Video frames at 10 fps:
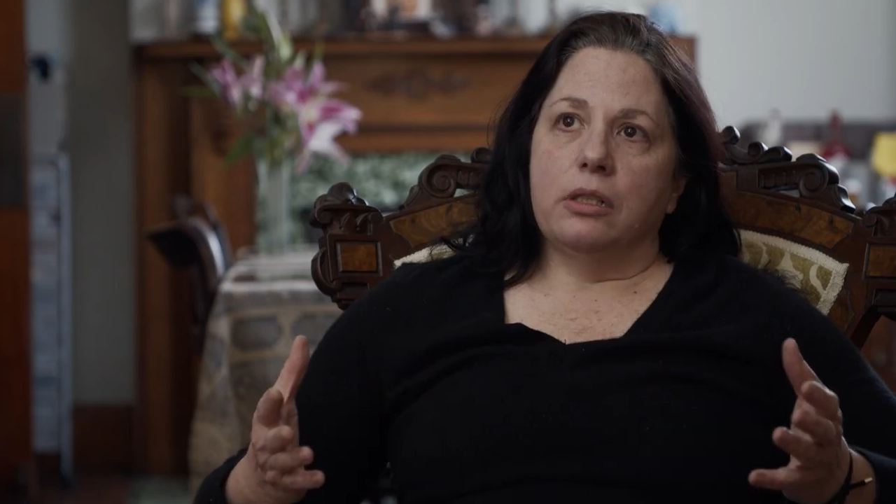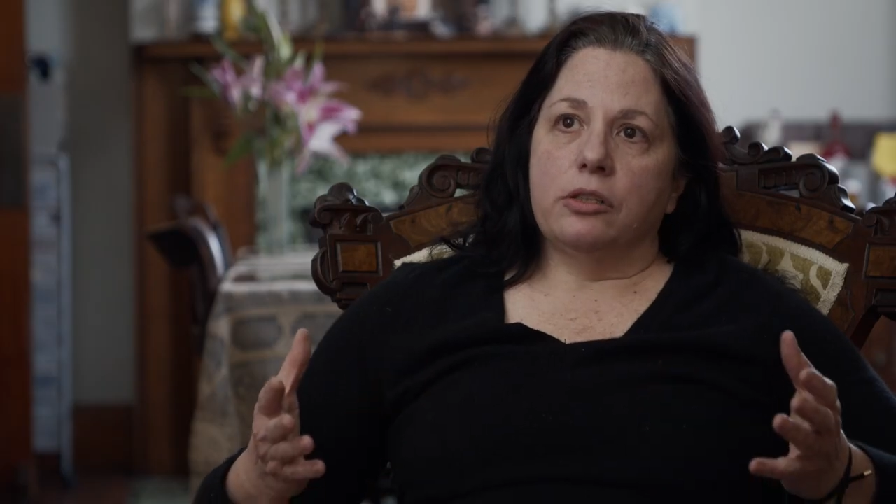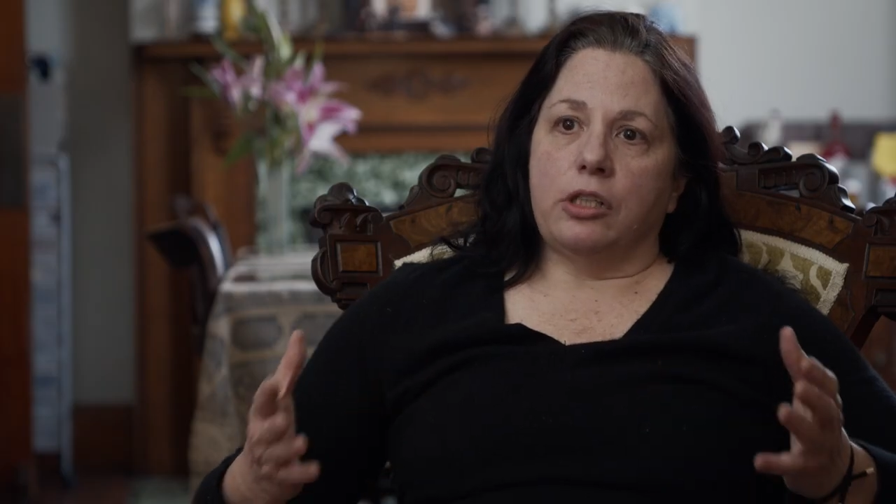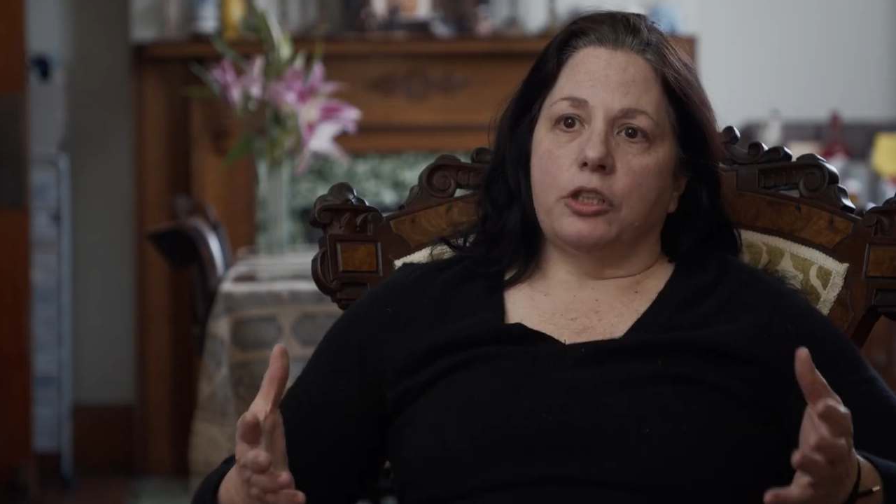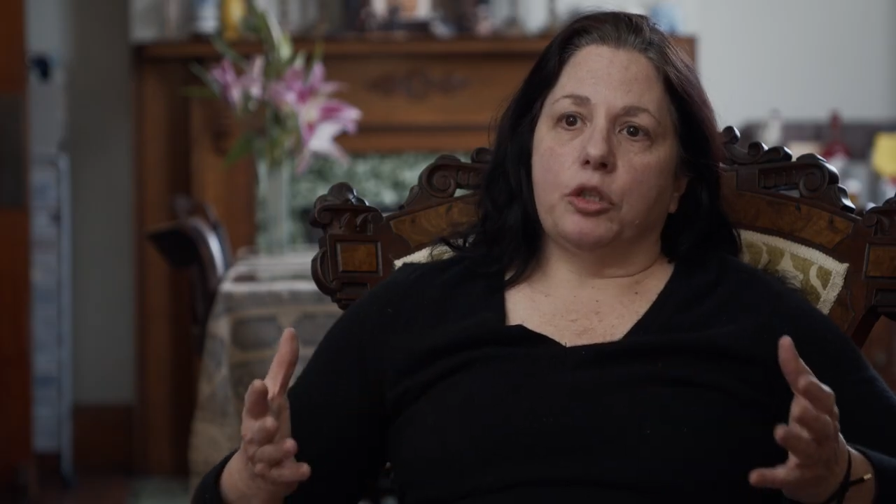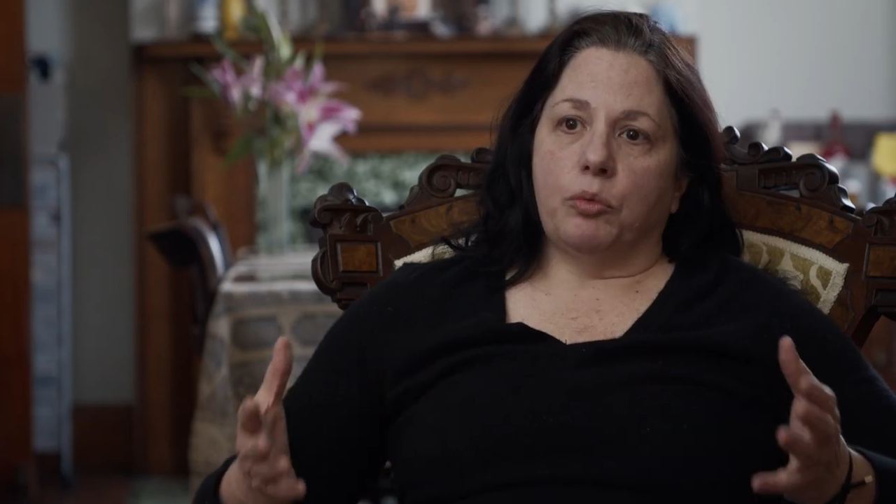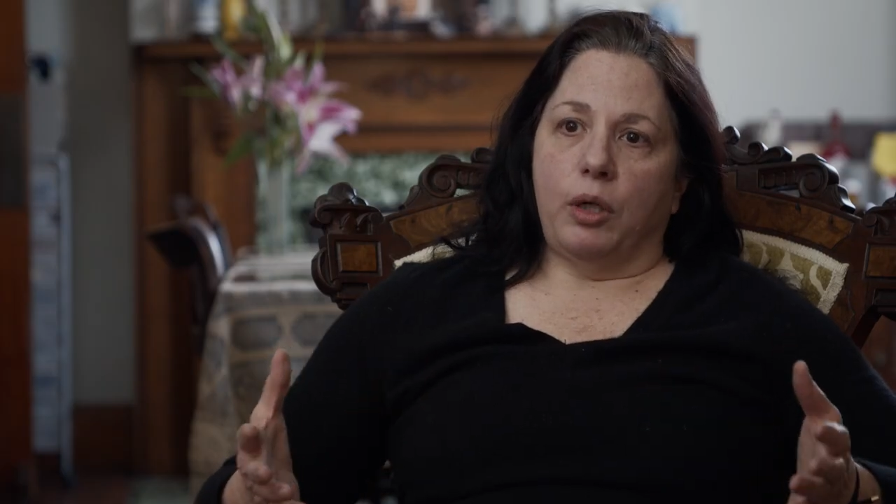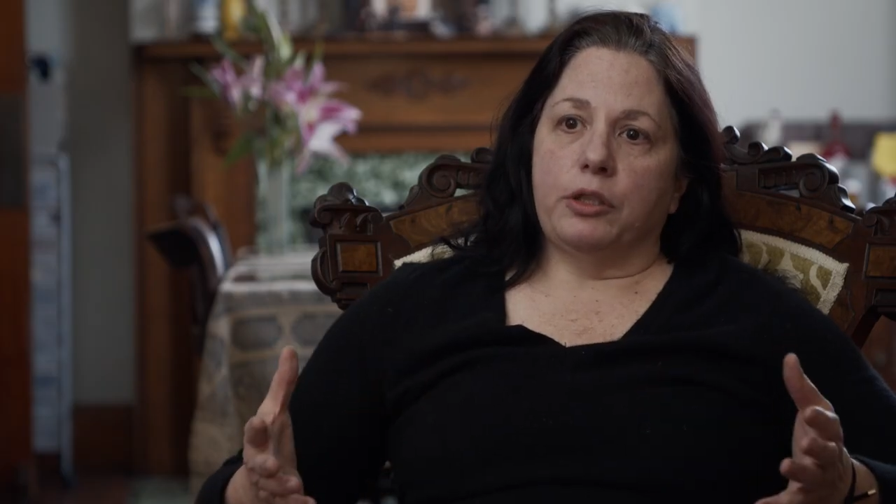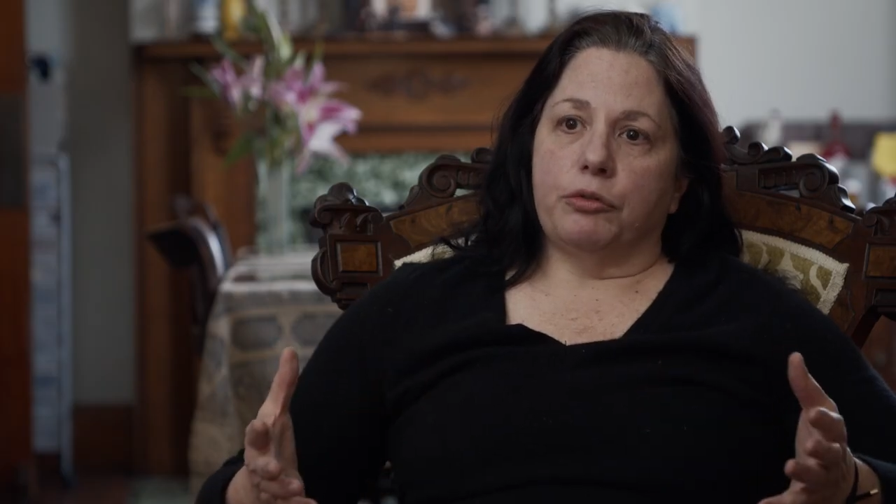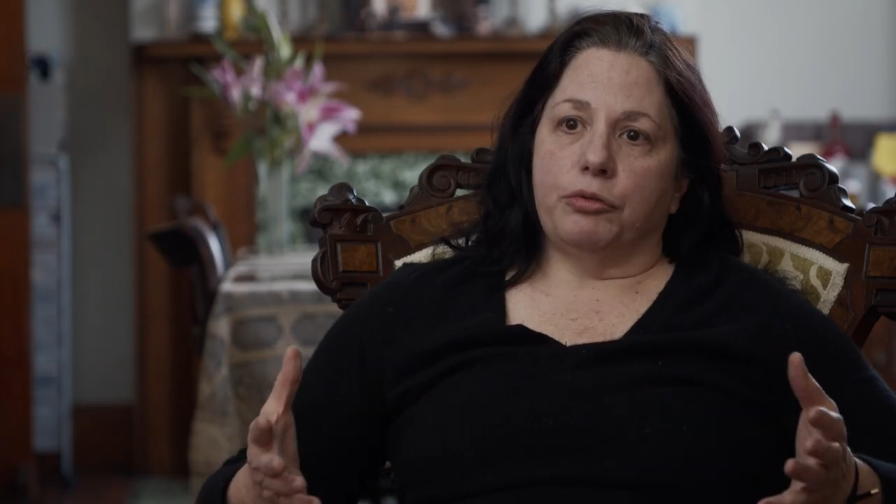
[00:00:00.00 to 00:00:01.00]
such a
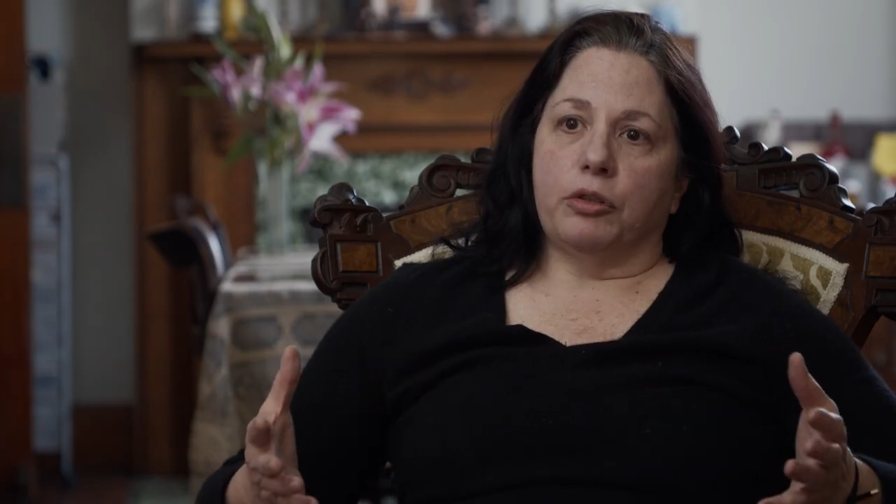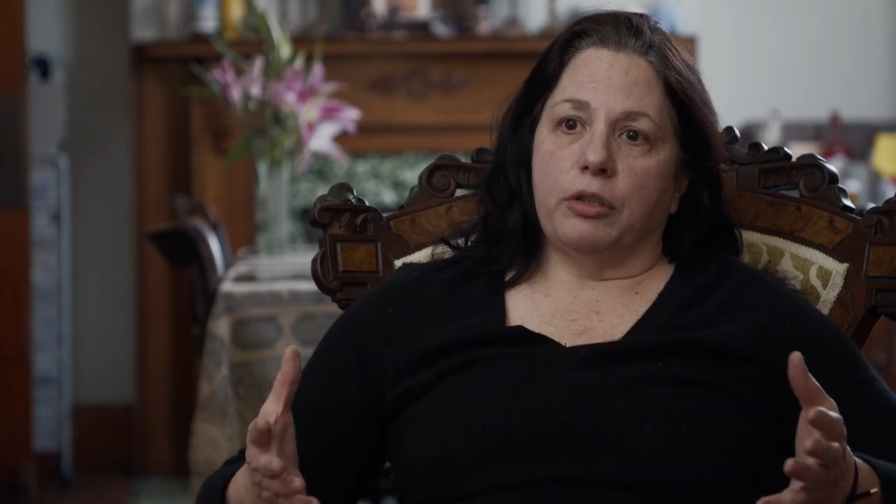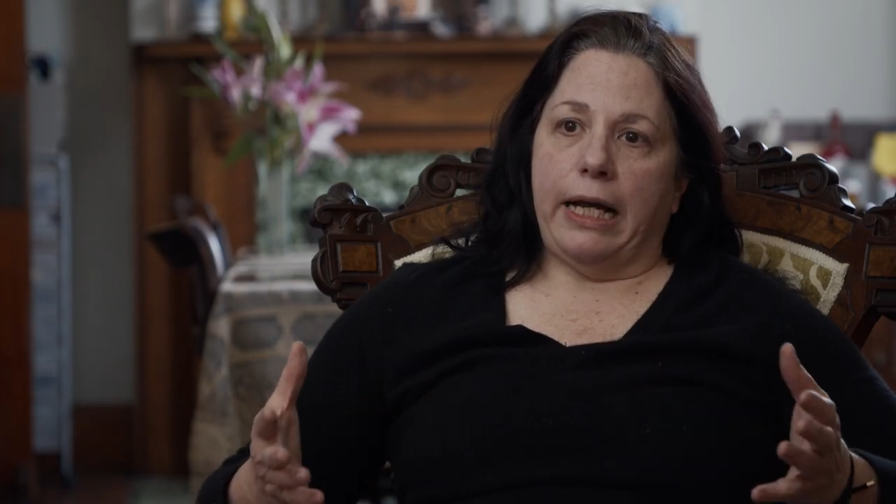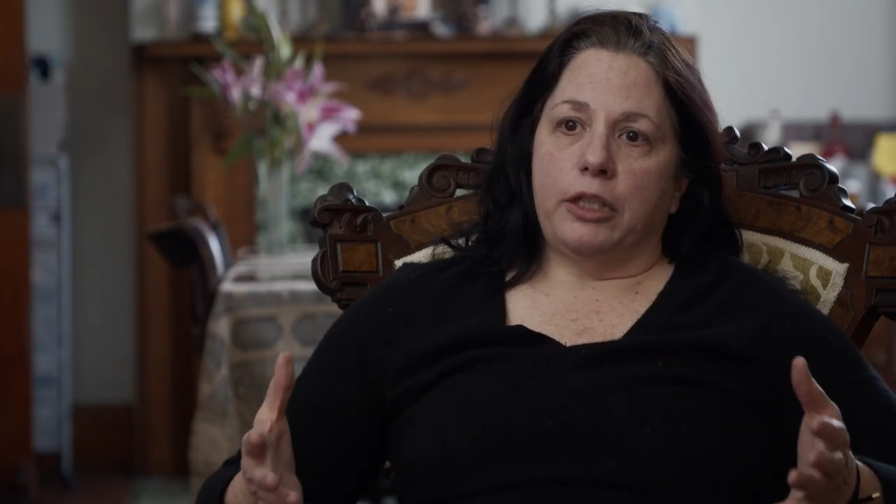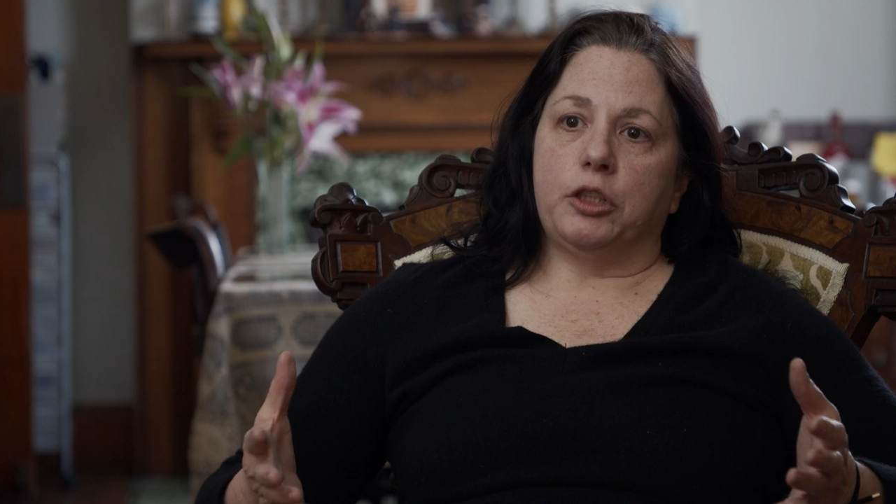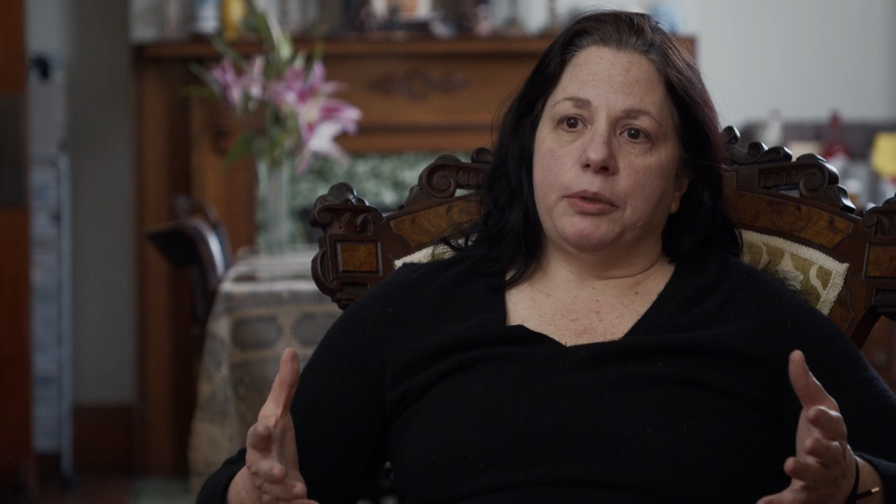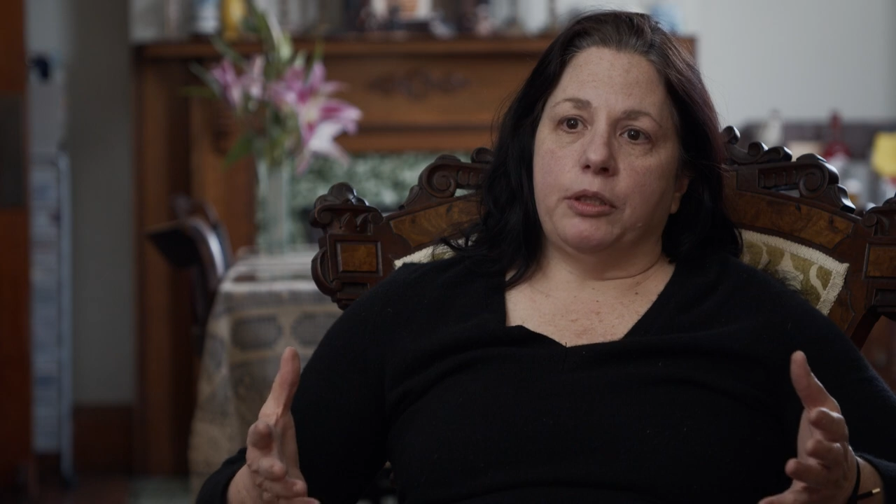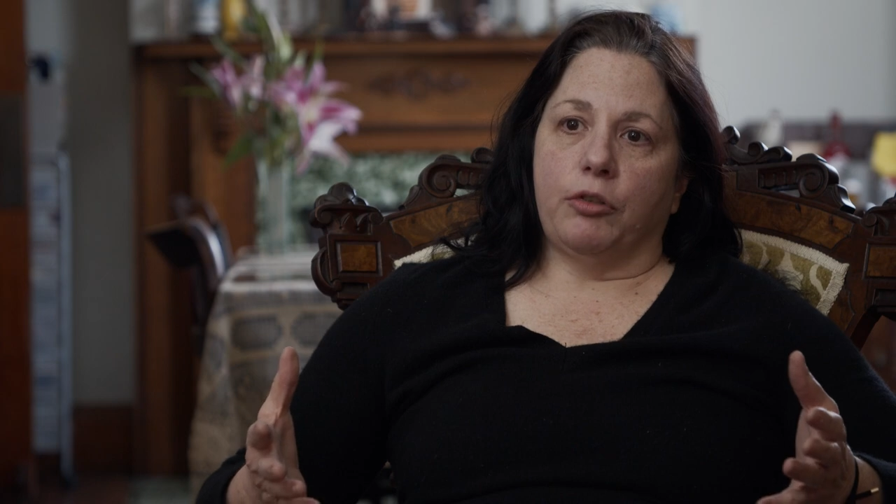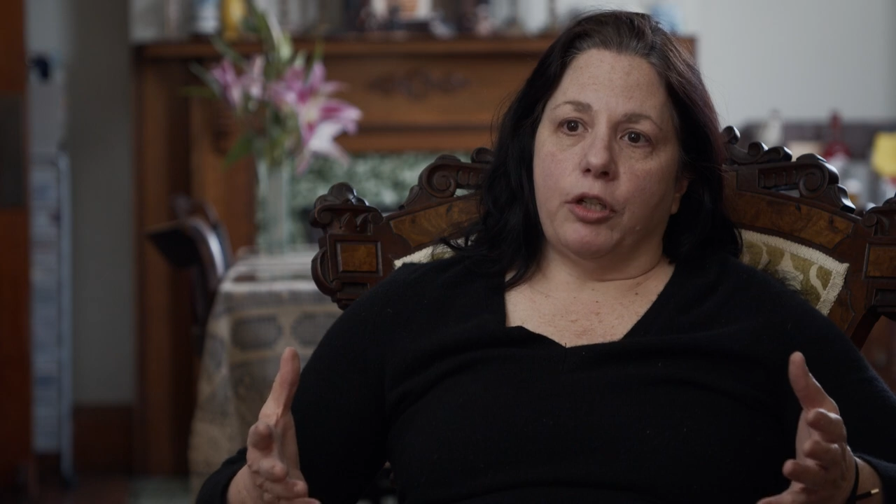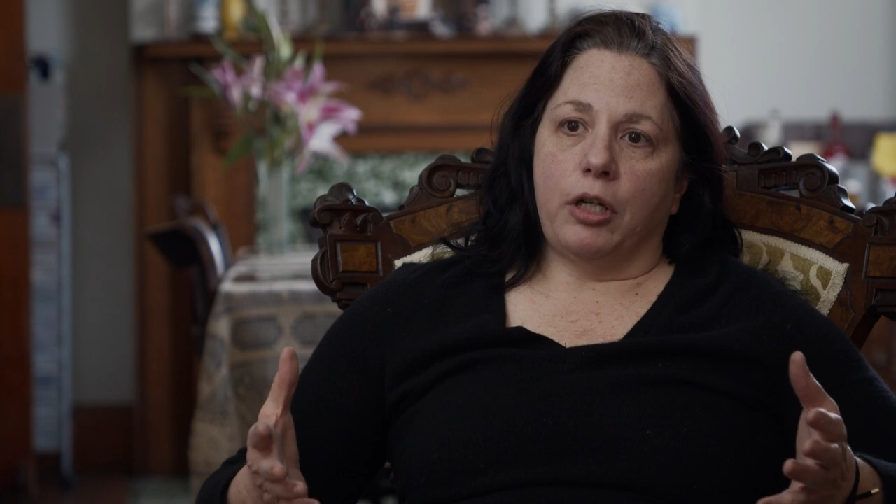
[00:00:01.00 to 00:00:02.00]
wonderful attribute
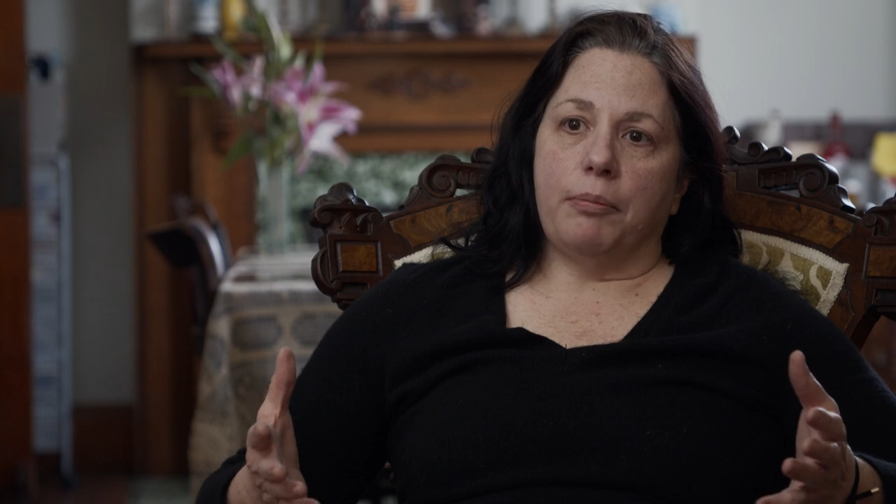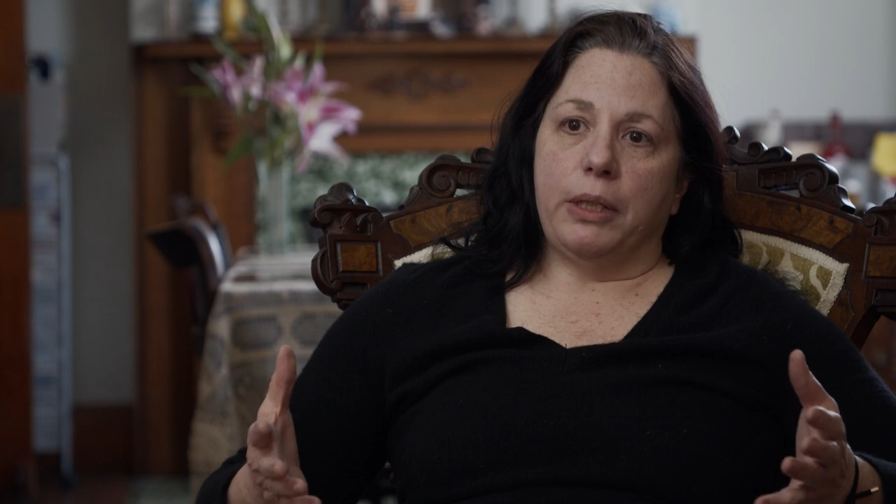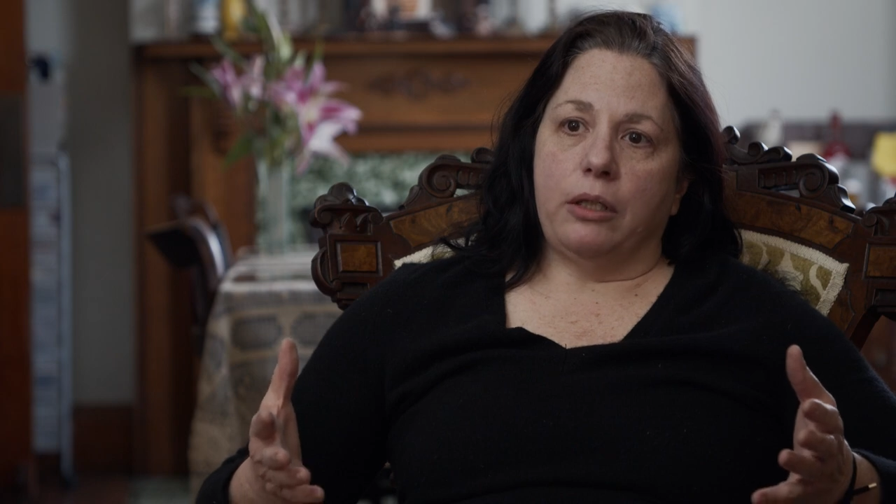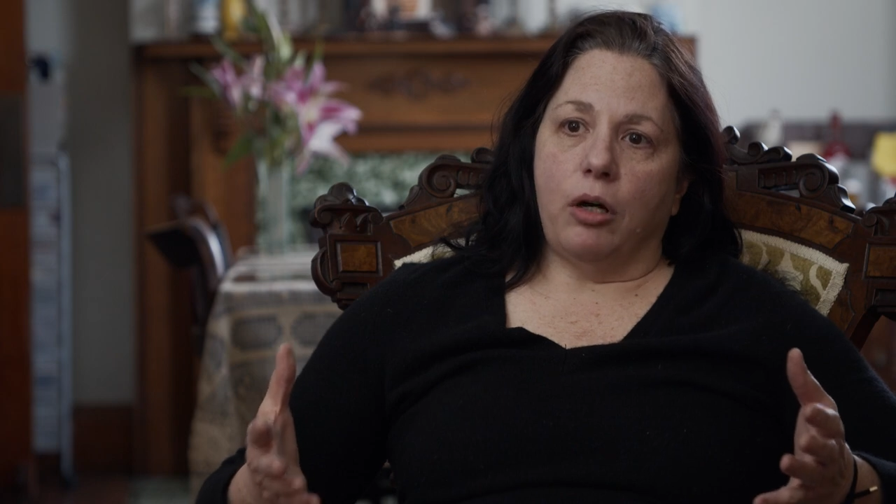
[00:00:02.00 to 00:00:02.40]
of our company